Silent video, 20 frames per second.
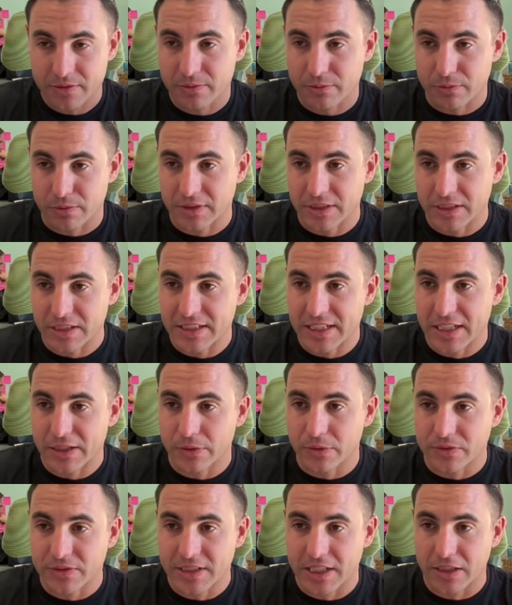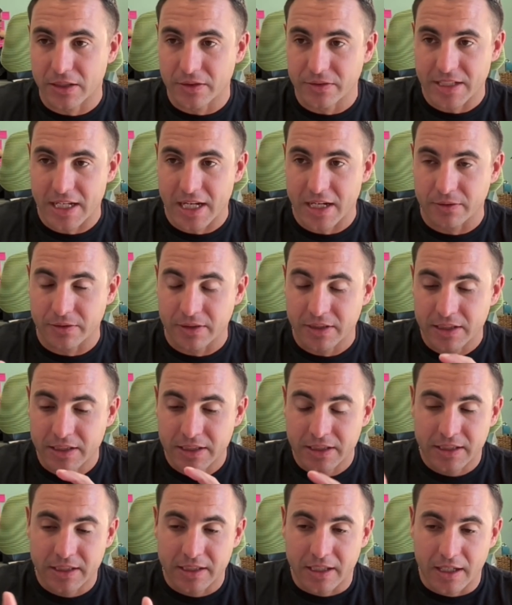really narrows that all down.
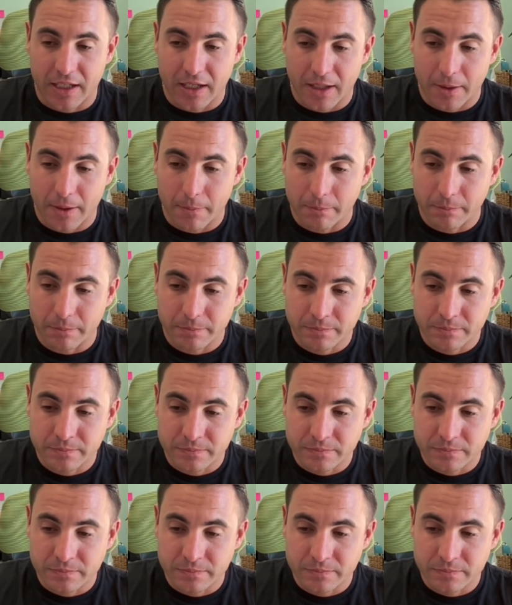Um,